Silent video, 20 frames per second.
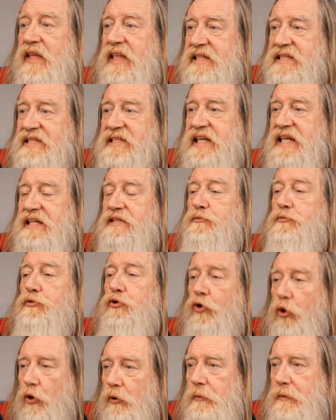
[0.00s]
this is
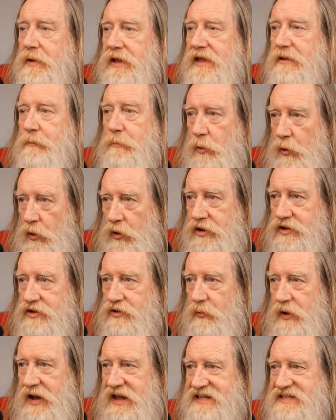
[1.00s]
probably the
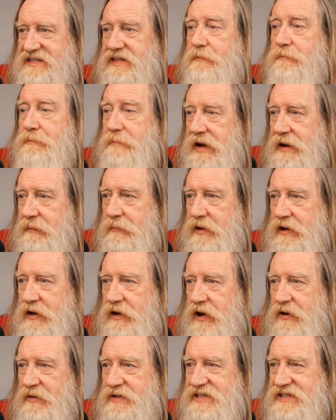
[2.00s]
point where some people are
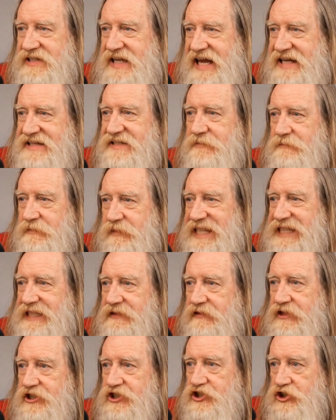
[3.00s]
going to get a bit
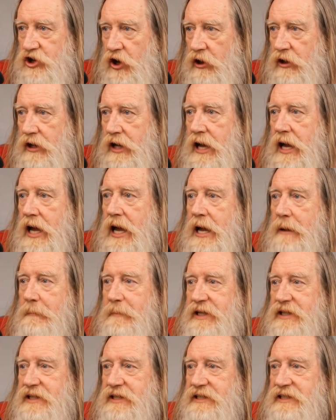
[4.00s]
of a shock,
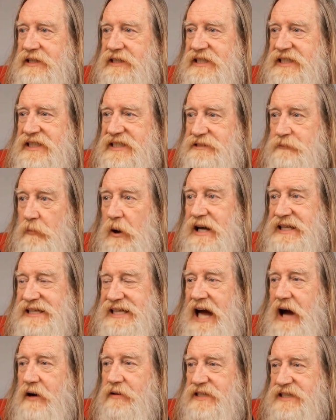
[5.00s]
because despite
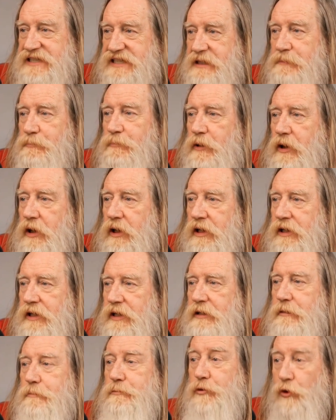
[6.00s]
how simple
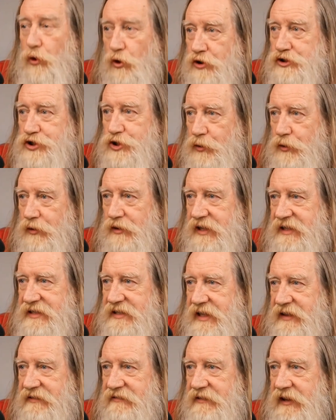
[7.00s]
and approachable this
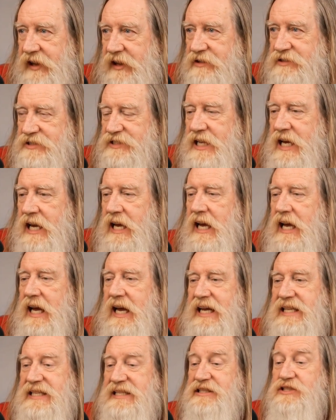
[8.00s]
thing feels,
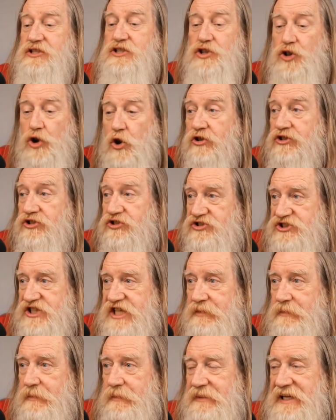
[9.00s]
it is not
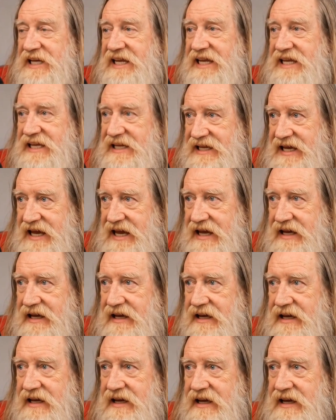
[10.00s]
cheap beginner gear.